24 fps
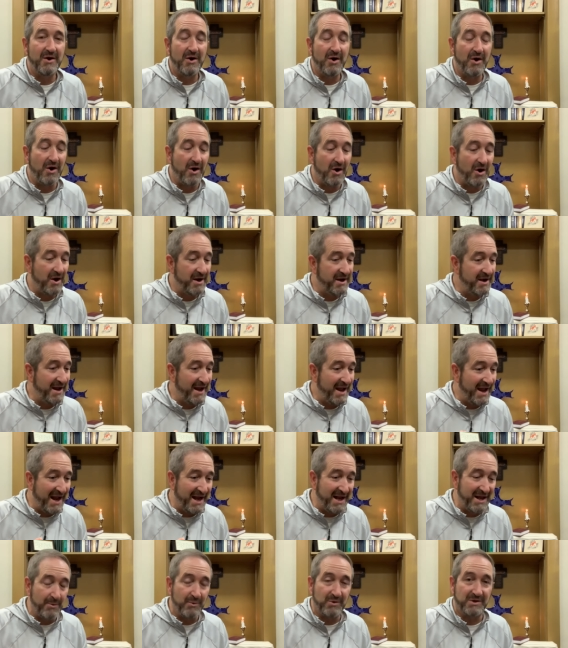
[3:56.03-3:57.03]
on
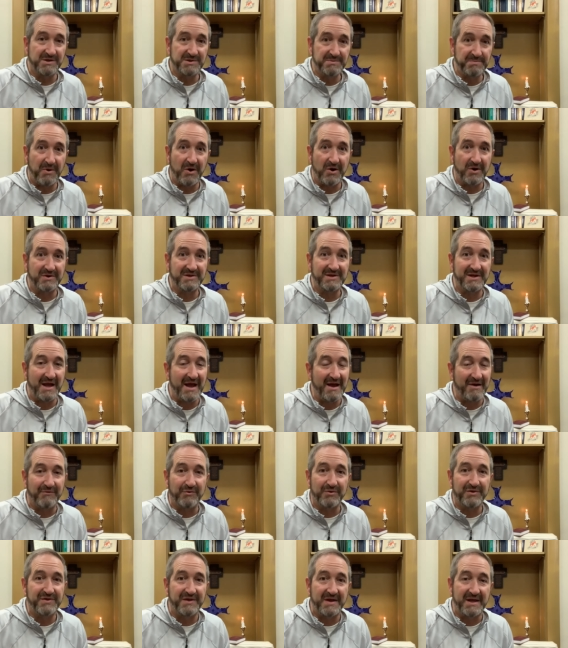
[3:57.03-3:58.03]
anyone's part to
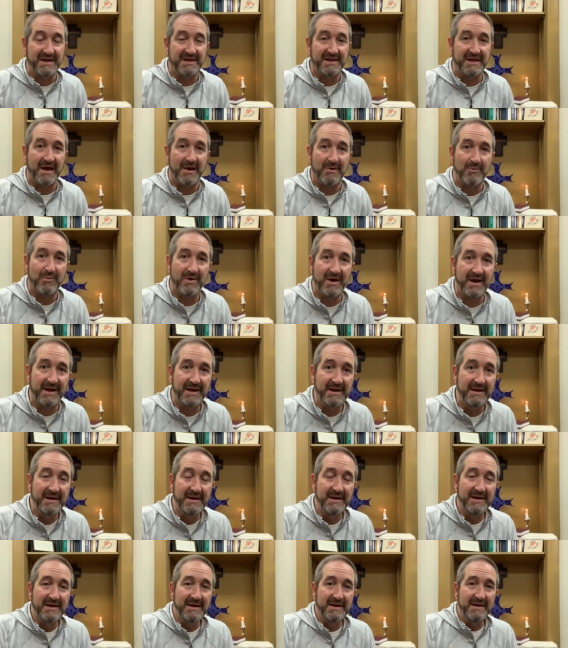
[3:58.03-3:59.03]
ever think that way.
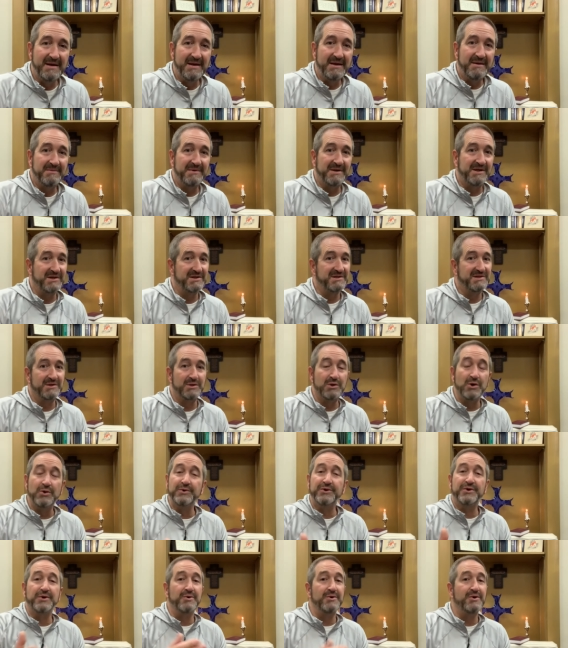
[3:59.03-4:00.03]
Because
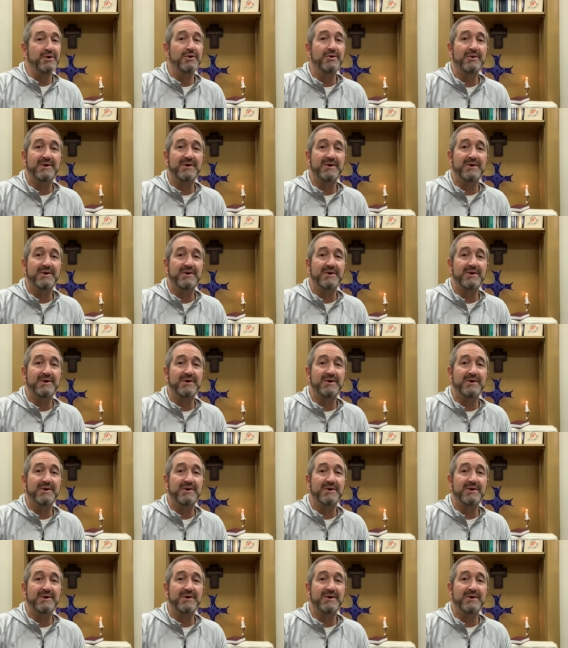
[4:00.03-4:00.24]
Luther knew